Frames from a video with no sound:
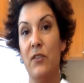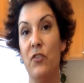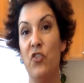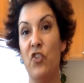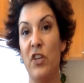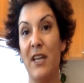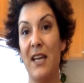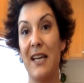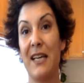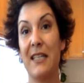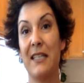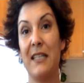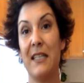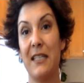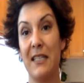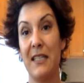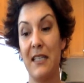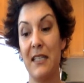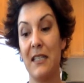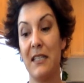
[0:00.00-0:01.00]
GX
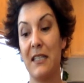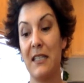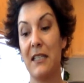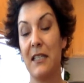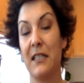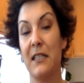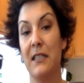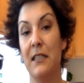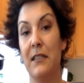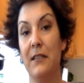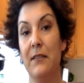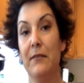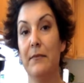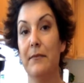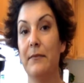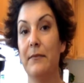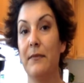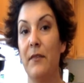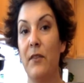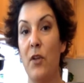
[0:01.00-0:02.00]
Assist.
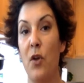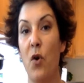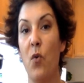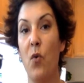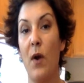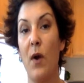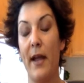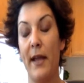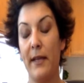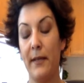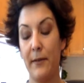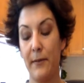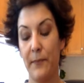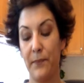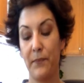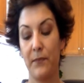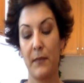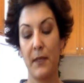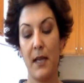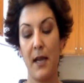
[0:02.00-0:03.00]
No wine.
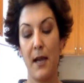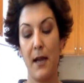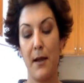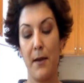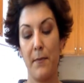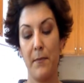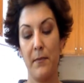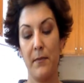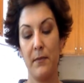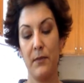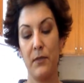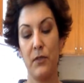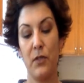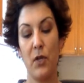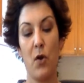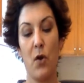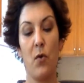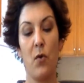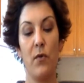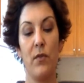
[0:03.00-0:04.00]

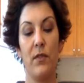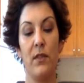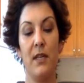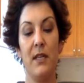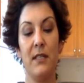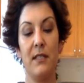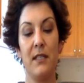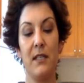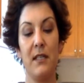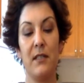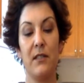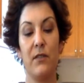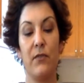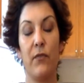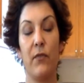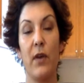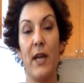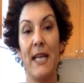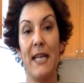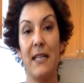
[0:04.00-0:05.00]
So this is
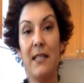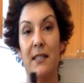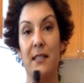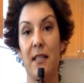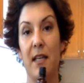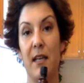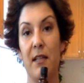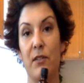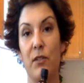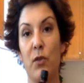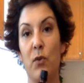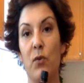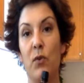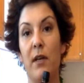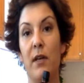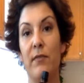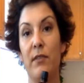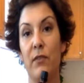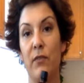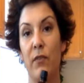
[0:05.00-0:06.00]
frankincense. Who
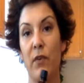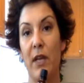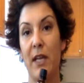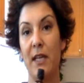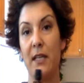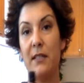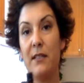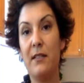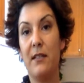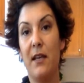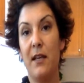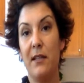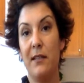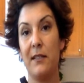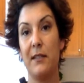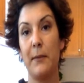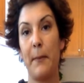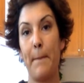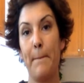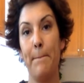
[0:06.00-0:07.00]
loves
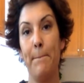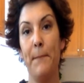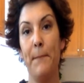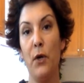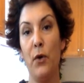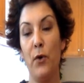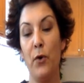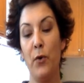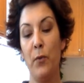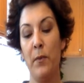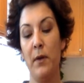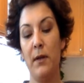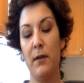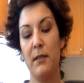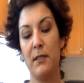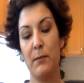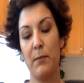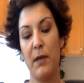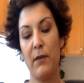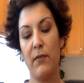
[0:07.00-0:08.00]
frankincense? Boom.
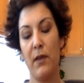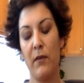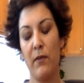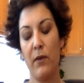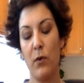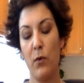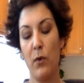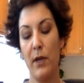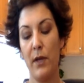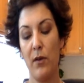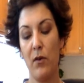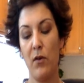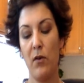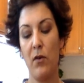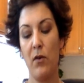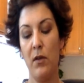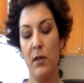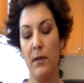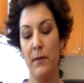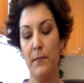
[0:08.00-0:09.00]
It's my favorite
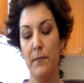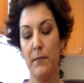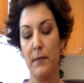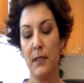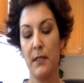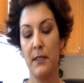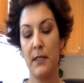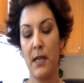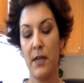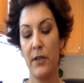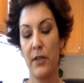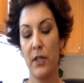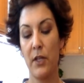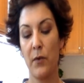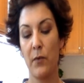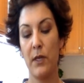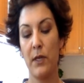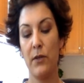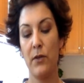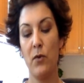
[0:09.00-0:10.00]
oil. Cellular
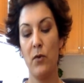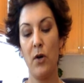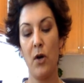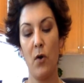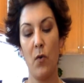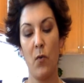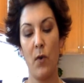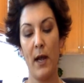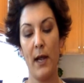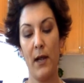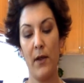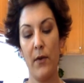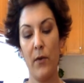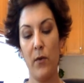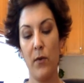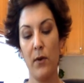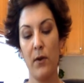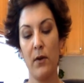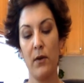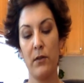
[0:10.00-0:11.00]
renewal, wild
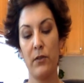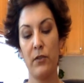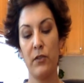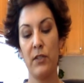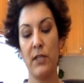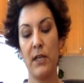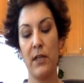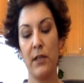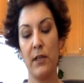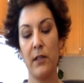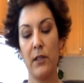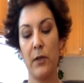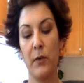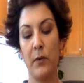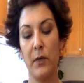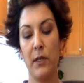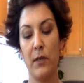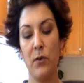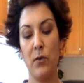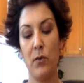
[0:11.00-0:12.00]
orange, cellular
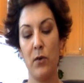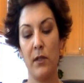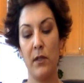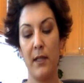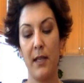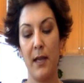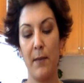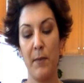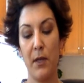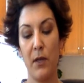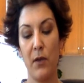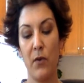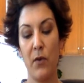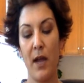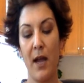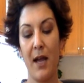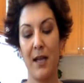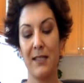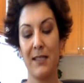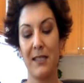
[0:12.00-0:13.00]
renewal,
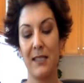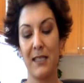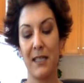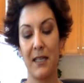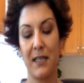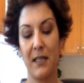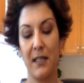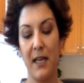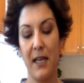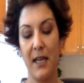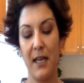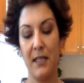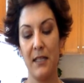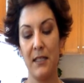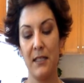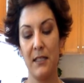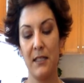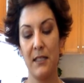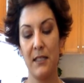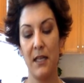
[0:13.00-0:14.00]
lemongrass to
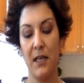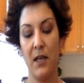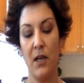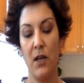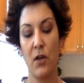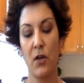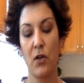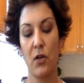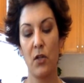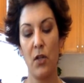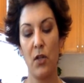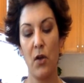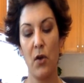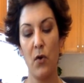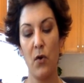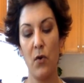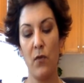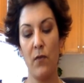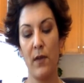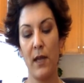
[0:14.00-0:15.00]
cleanse,
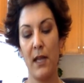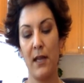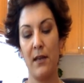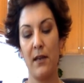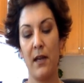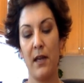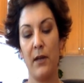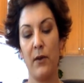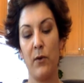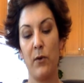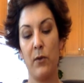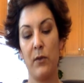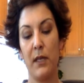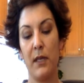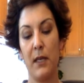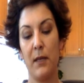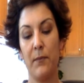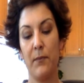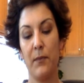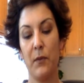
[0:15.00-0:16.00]
clove, and
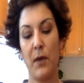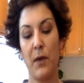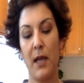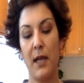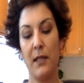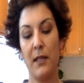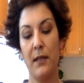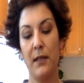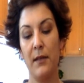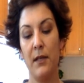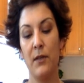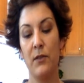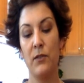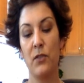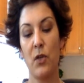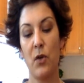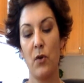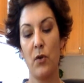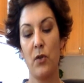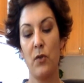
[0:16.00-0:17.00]
nioli, right?
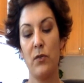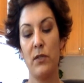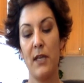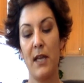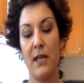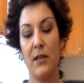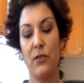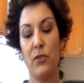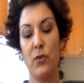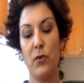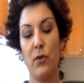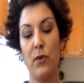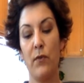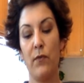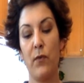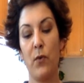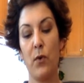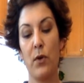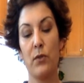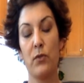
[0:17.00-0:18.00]
So you take 2 to
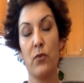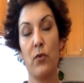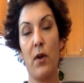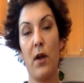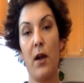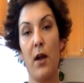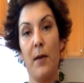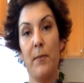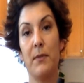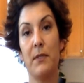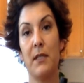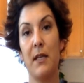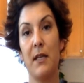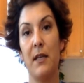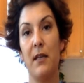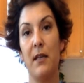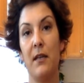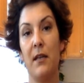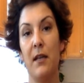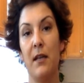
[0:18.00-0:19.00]
4 drops,
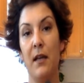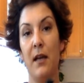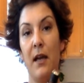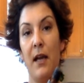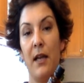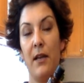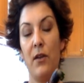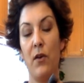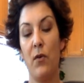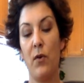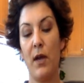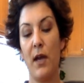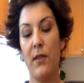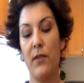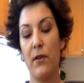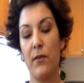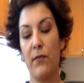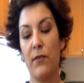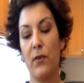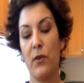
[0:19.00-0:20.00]
and I know,
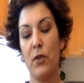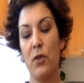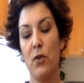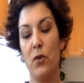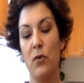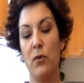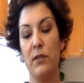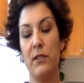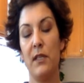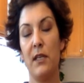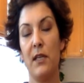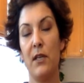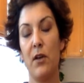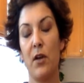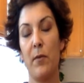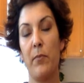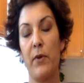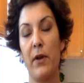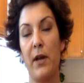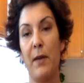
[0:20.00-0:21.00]
Heather, for you,
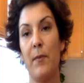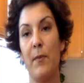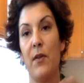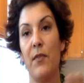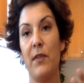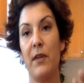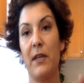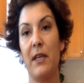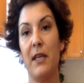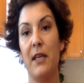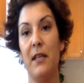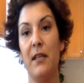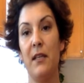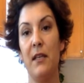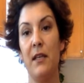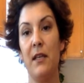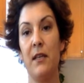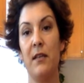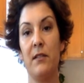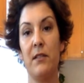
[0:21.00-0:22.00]
DDR prime on the
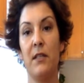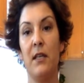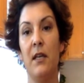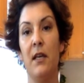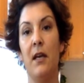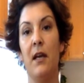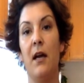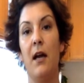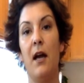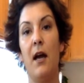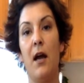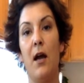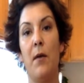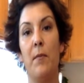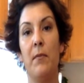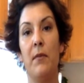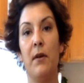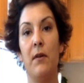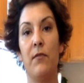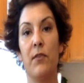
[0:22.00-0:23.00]
kidneys.
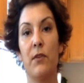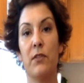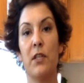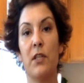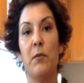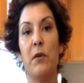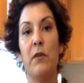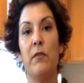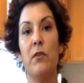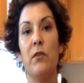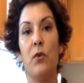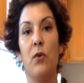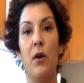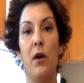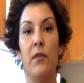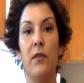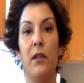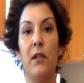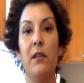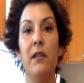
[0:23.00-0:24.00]
For some of you
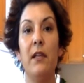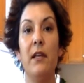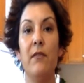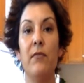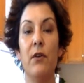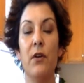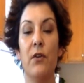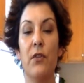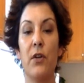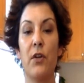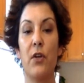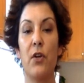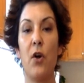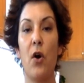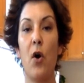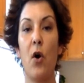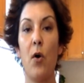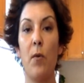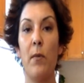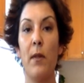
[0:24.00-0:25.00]
on the liver, the
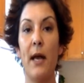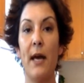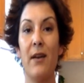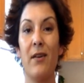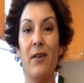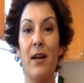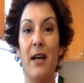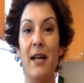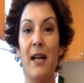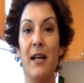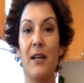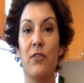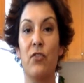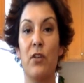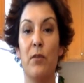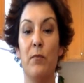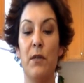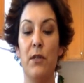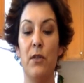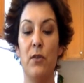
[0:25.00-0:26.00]
gallbladder, I
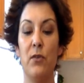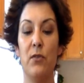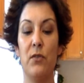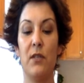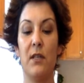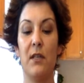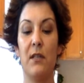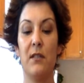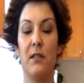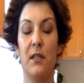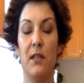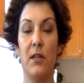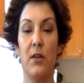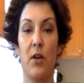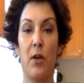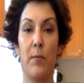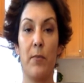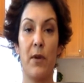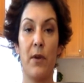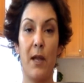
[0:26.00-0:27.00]
actually been using
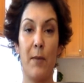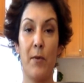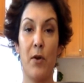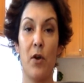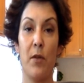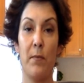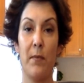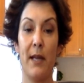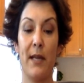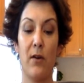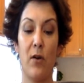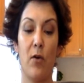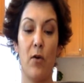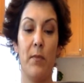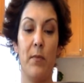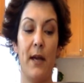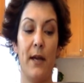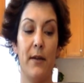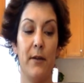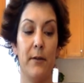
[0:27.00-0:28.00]
DDR prime on my
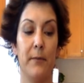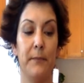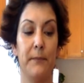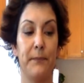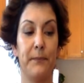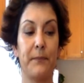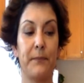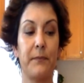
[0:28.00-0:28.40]
gallbladder.